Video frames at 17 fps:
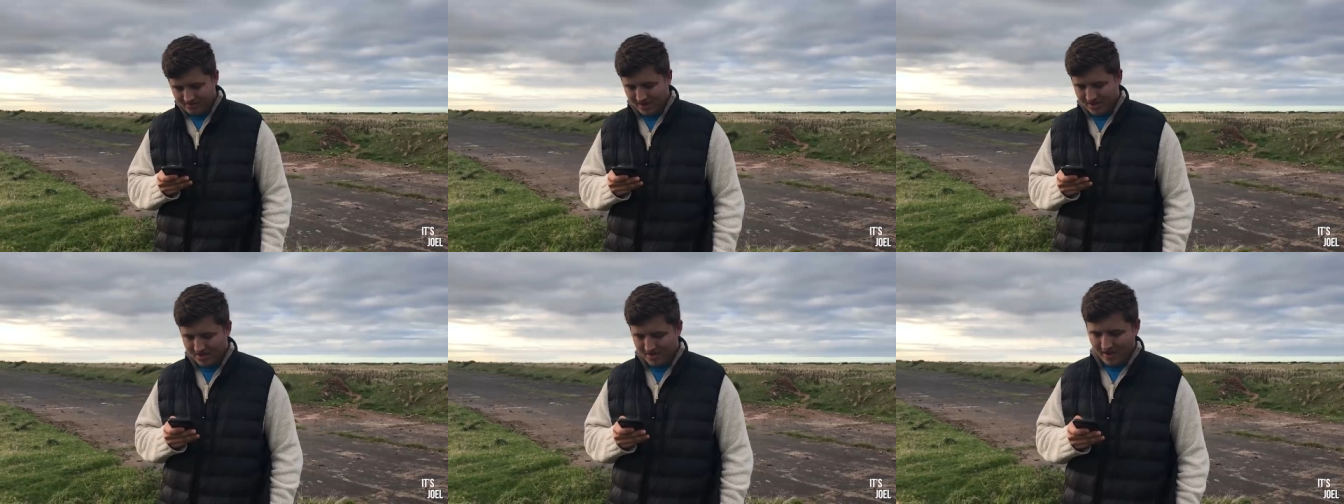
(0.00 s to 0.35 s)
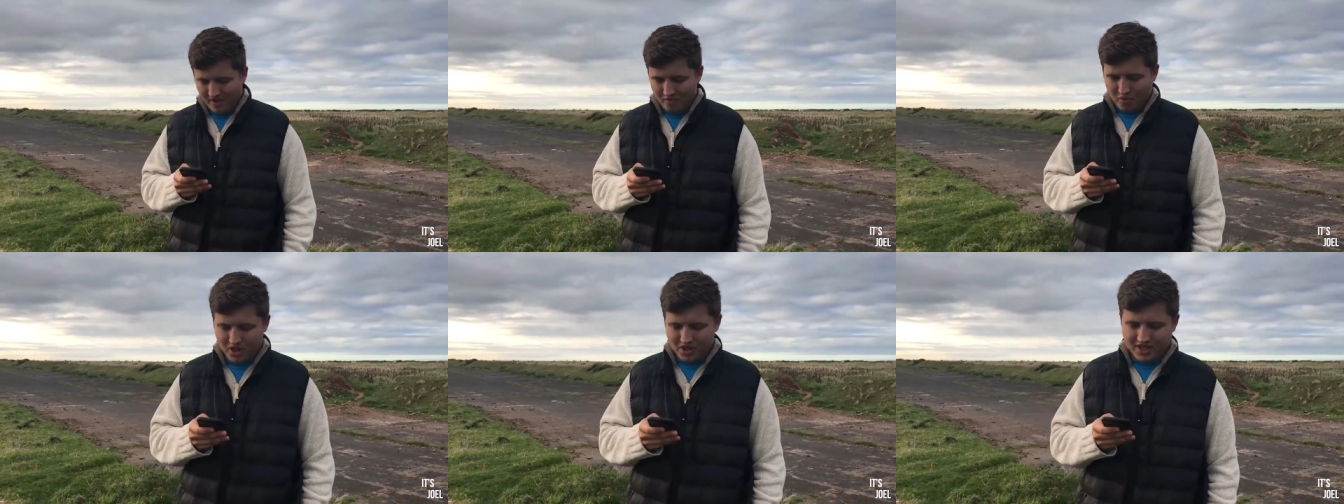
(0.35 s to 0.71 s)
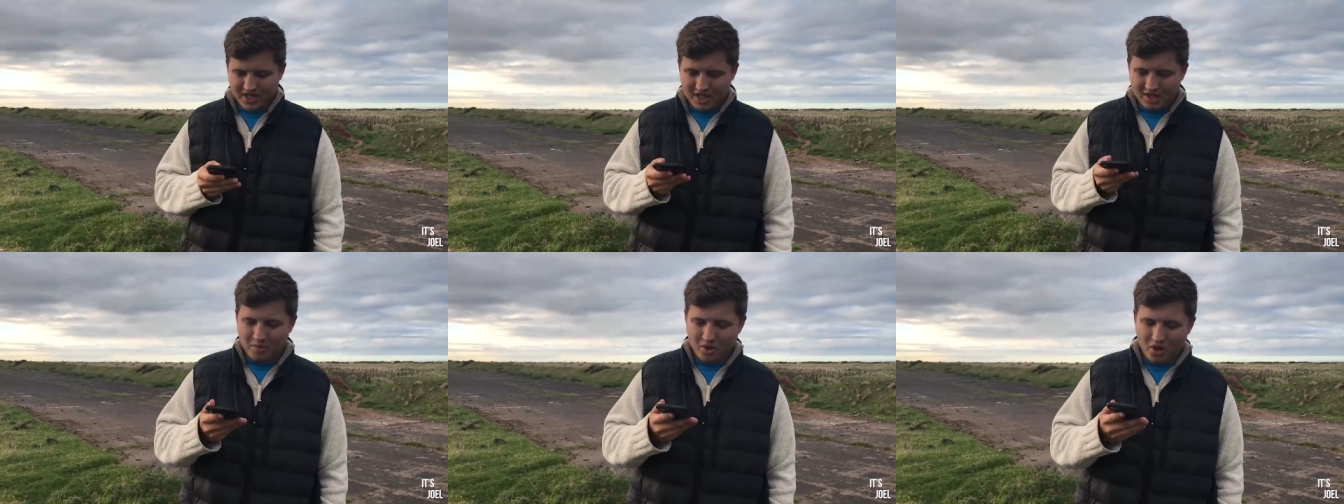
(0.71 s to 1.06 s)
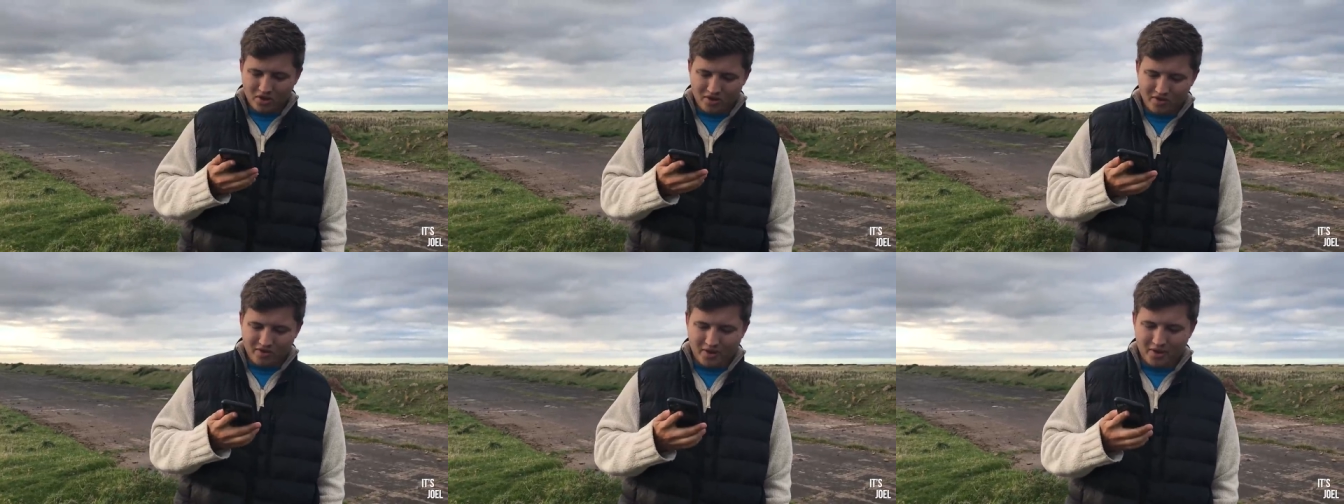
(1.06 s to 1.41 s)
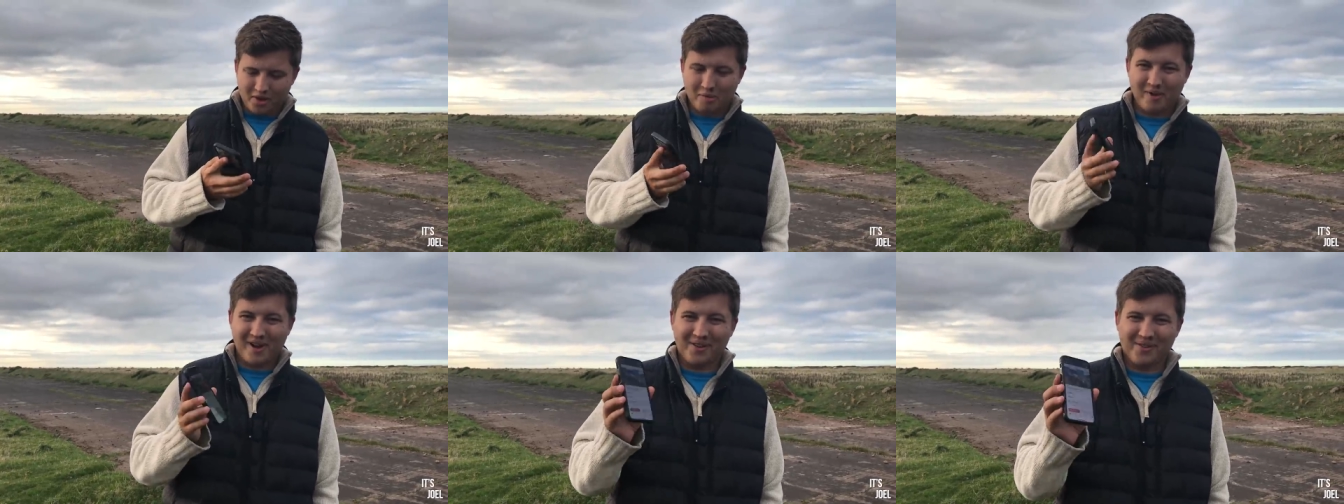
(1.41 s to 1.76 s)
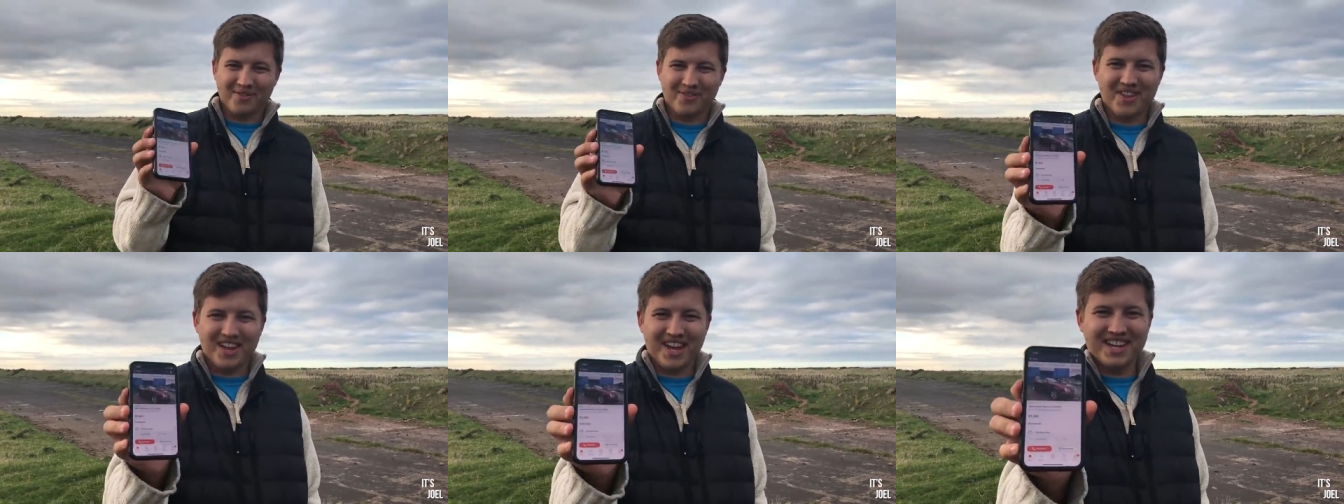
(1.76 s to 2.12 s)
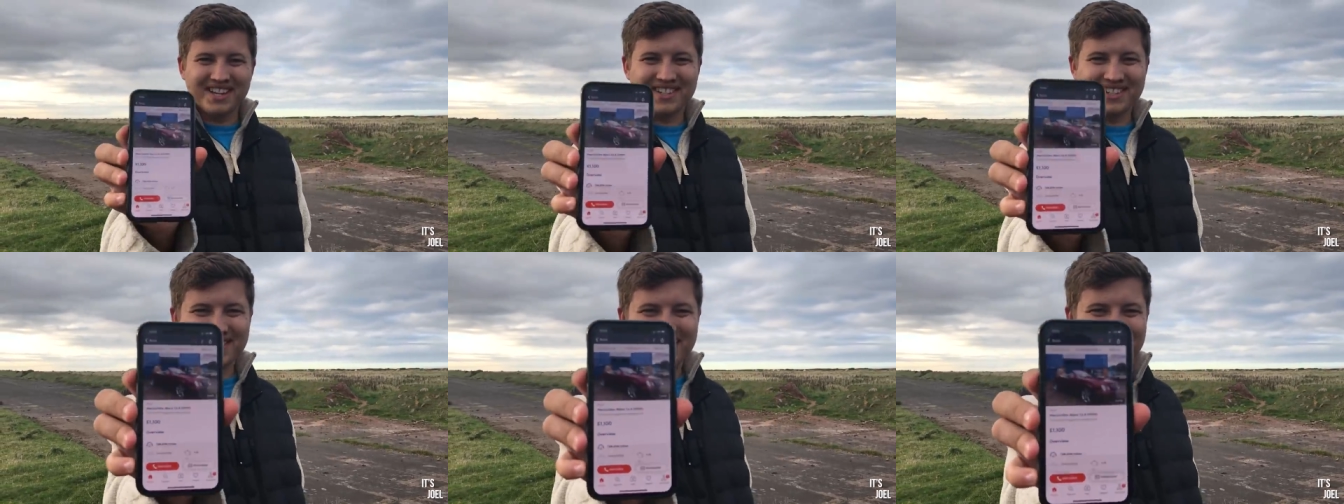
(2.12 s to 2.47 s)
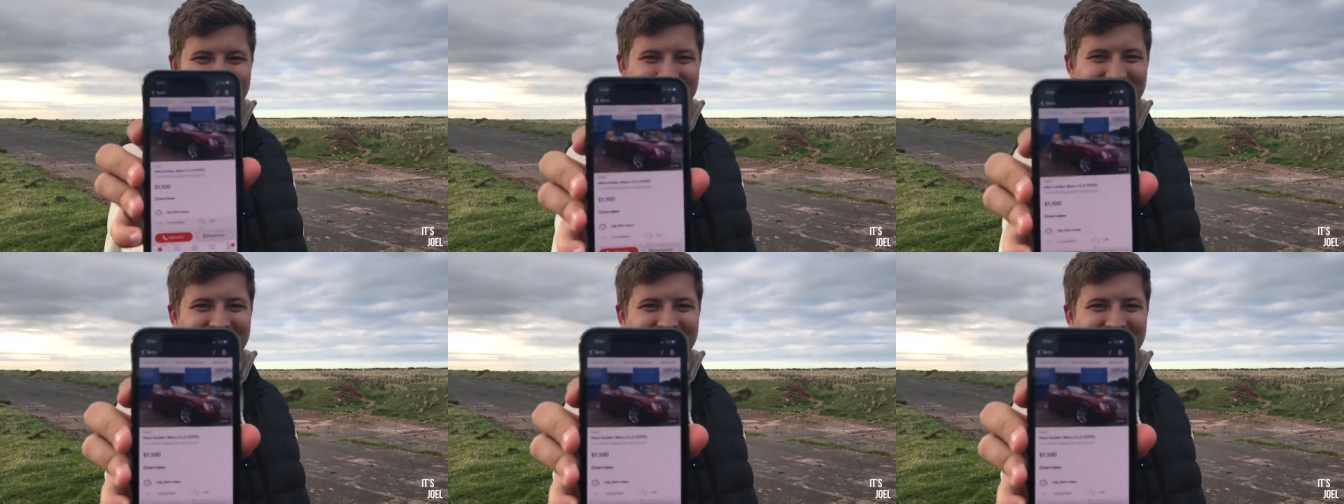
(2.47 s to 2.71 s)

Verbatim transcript: Right, so if you haven't worked out, I'm on the phone about this,